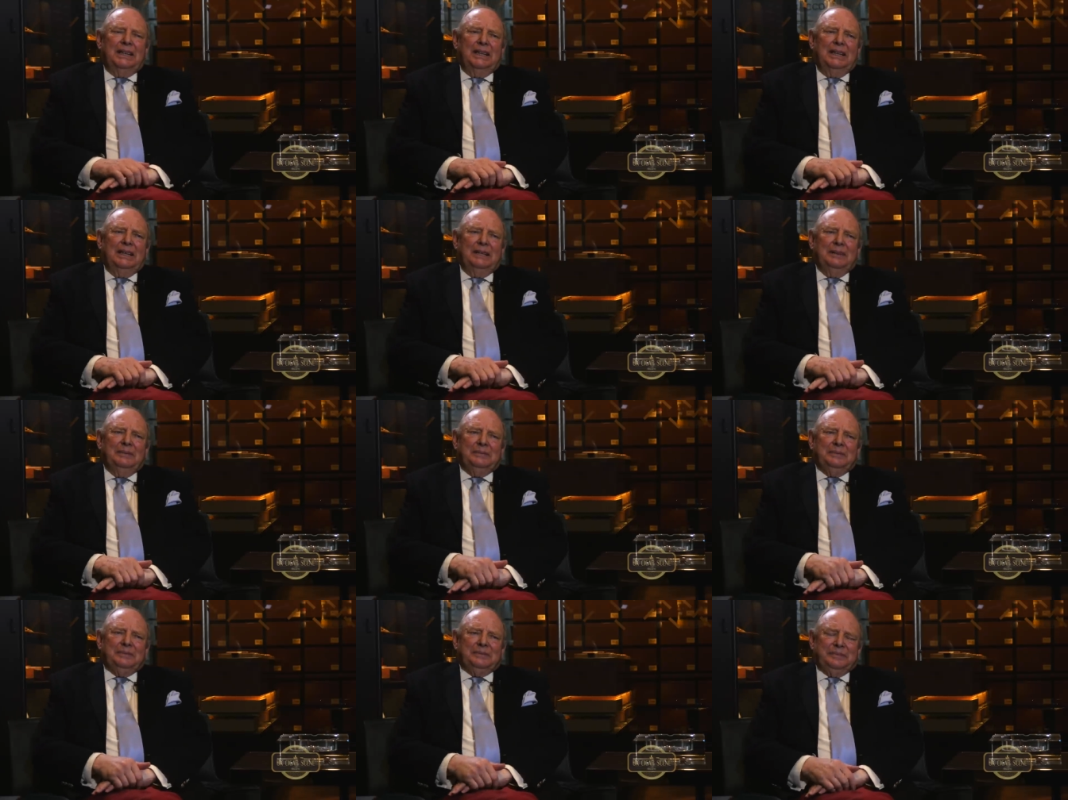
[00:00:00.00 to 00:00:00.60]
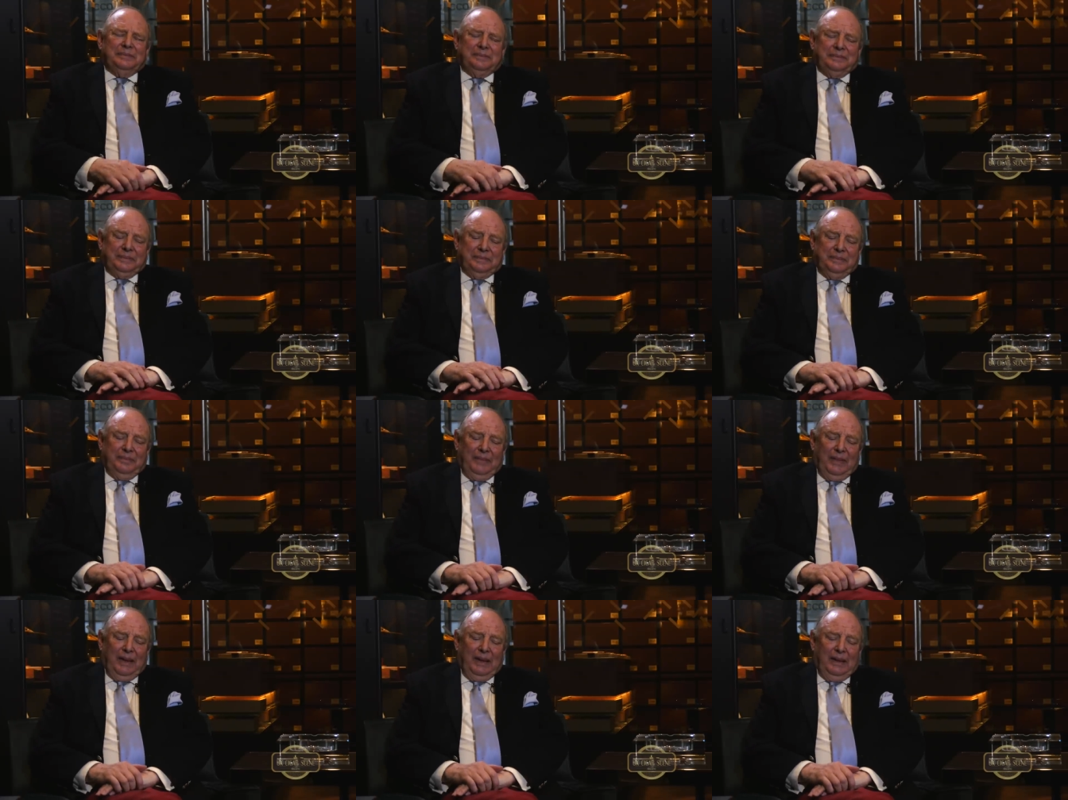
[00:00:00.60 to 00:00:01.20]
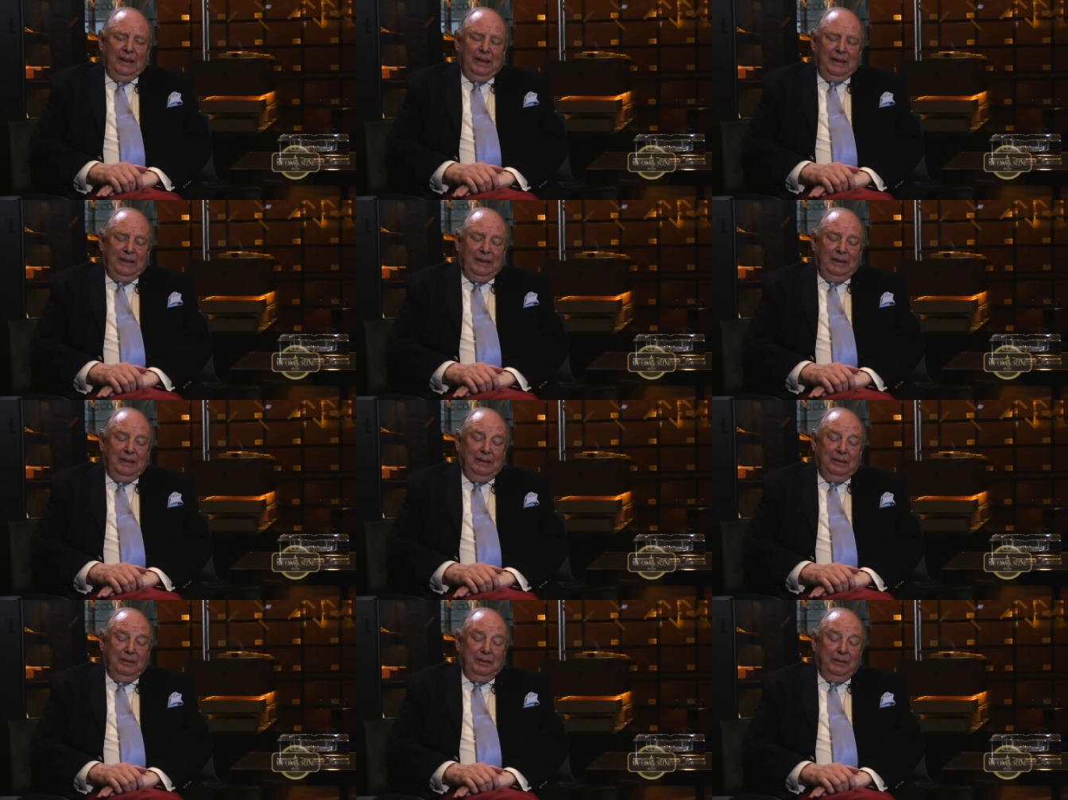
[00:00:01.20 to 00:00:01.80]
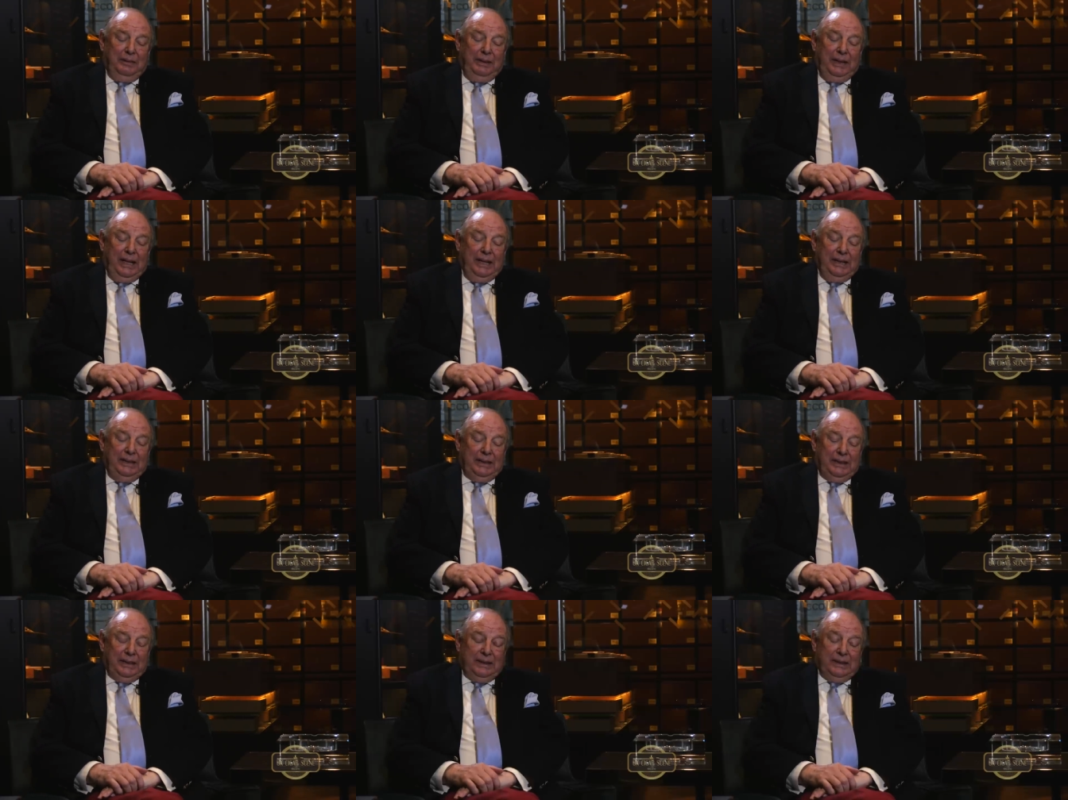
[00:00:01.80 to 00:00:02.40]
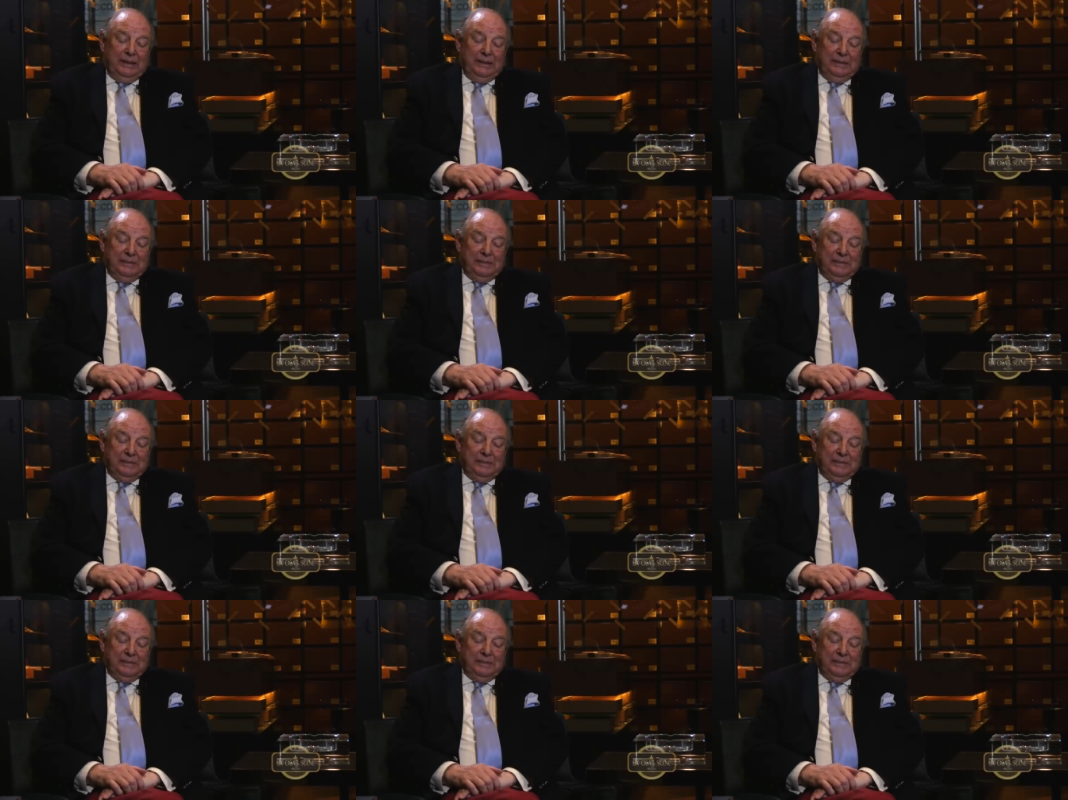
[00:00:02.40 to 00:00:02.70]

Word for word: um, created,